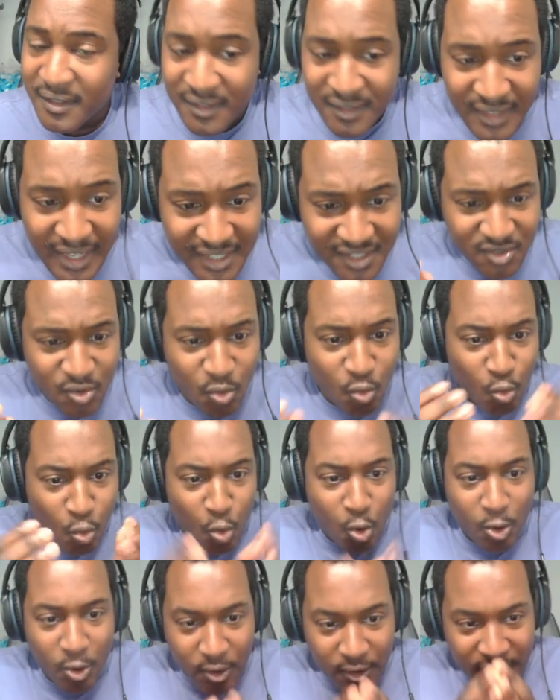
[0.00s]
That's the
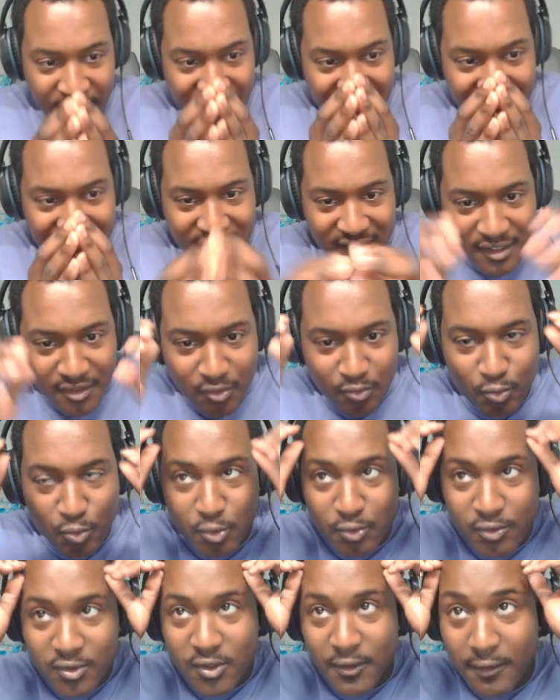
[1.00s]
word. That's like the
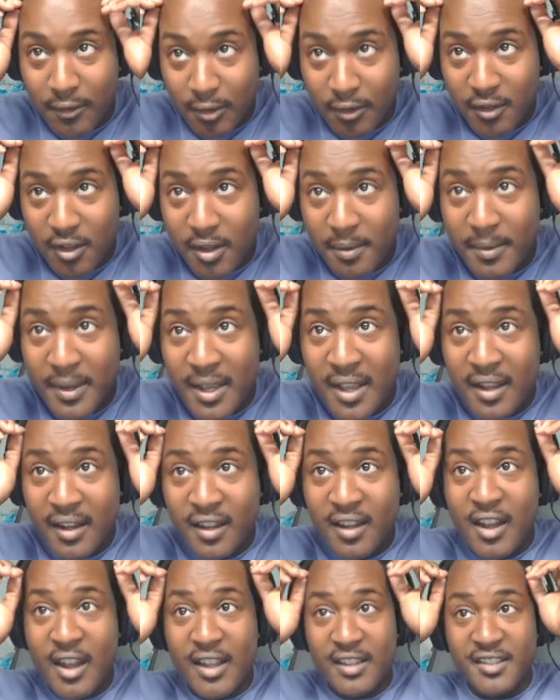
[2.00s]
root. So if you look up
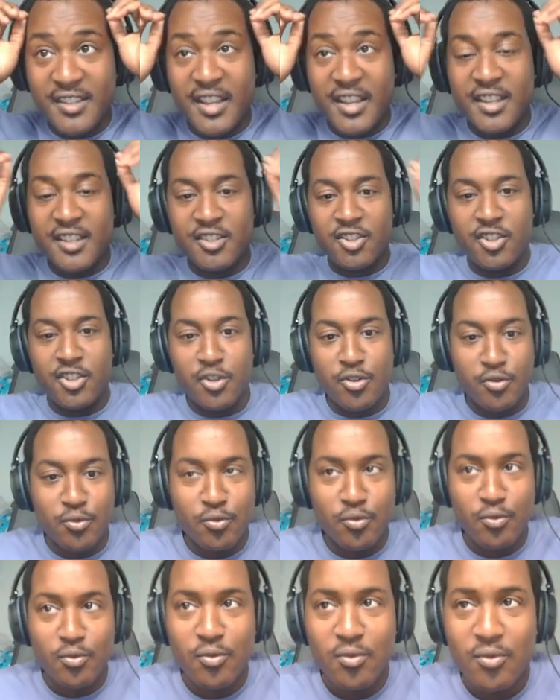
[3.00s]
consanguineous.